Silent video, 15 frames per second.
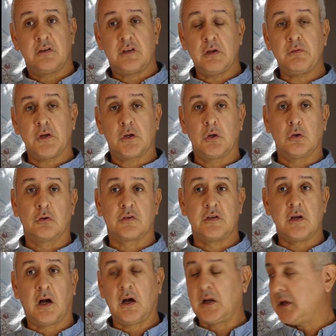difficult,
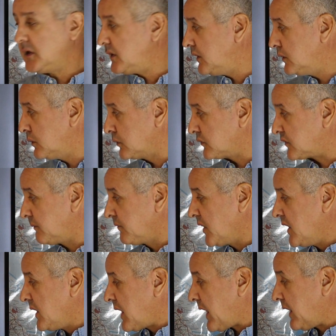gnarly hills.
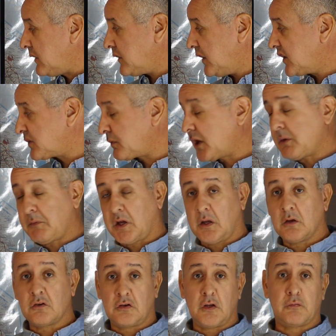And experiment
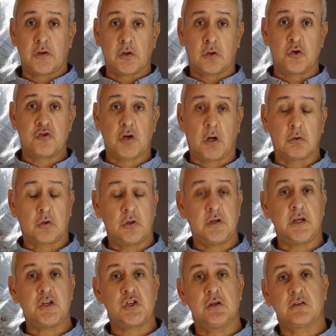in different controlled
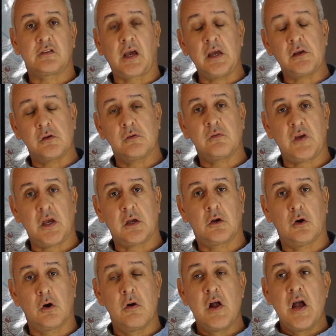conditions. Take your
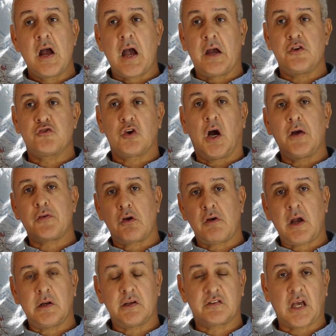vehicle and drive it
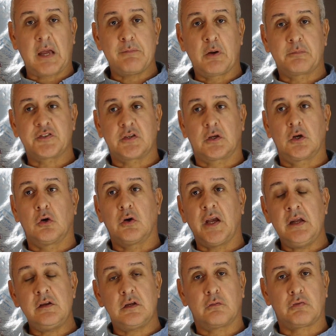around the same obstacle
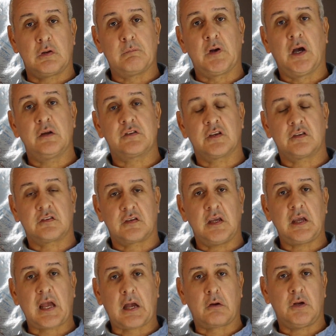in different modes,
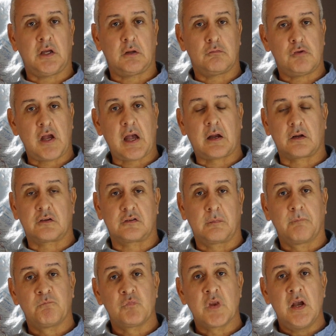see how it
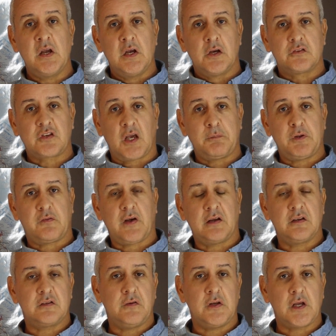reacts. So I hope you
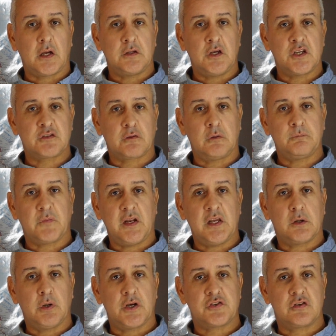found this video useful.
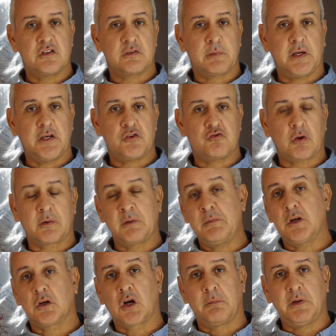Any questions, please drop them
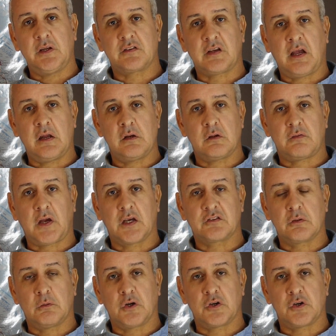in the comments and thanks for